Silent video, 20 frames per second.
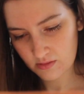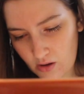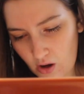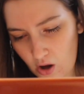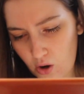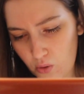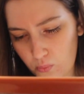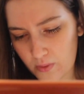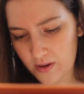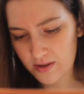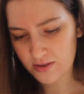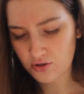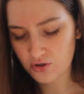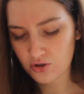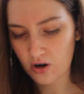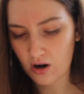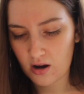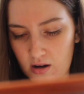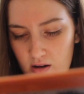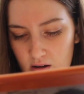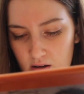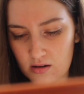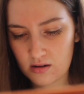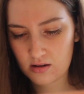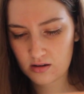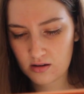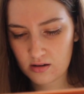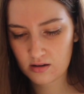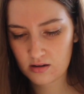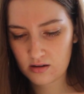Oh, withdrawn.
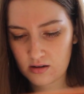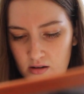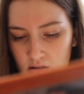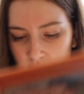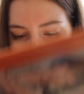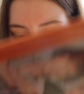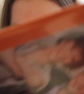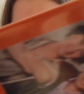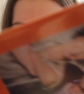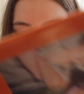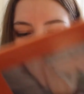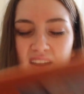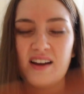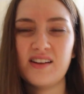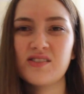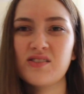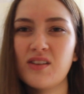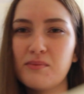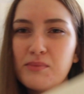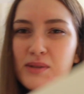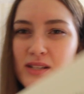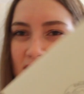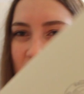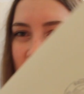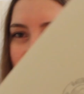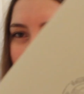Right, so that means they